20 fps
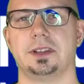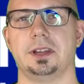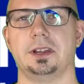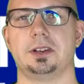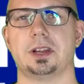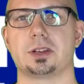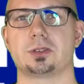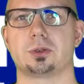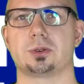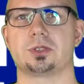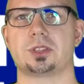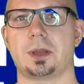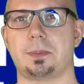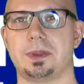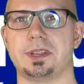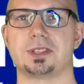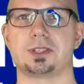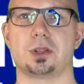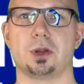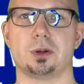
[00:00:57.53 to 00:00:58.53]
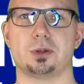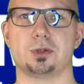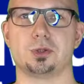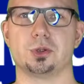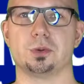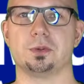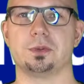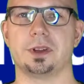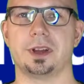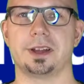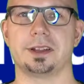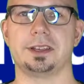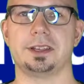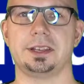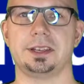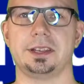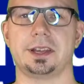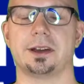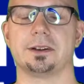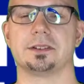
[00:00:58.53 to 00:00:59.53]
natural stepping stone to
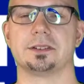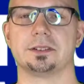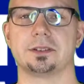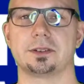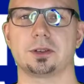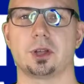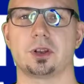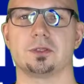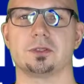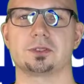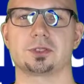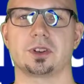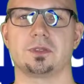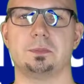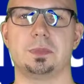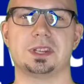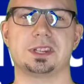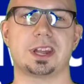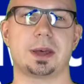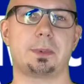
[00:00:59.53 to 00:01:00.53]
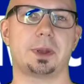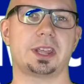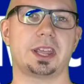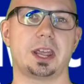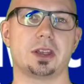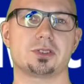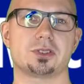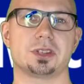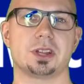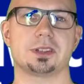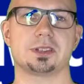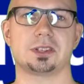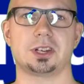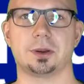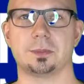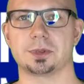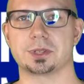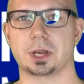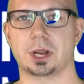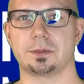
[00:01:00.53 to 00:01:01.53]
the kind of sort of business application and
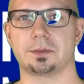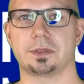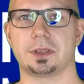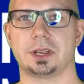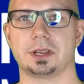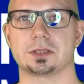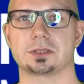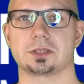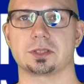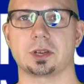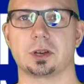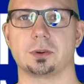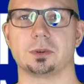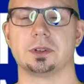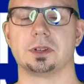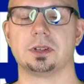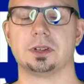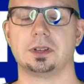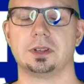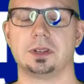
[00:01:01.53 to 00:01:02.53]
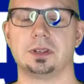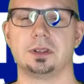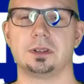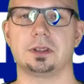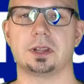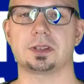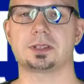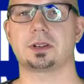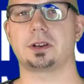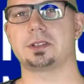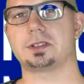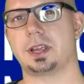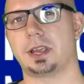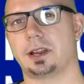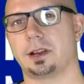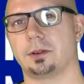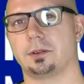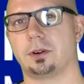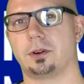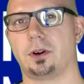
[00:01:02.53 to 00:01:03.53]
CRM side of things. So I started
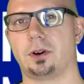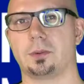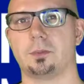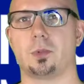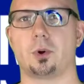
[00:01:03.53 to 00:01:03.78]
taking on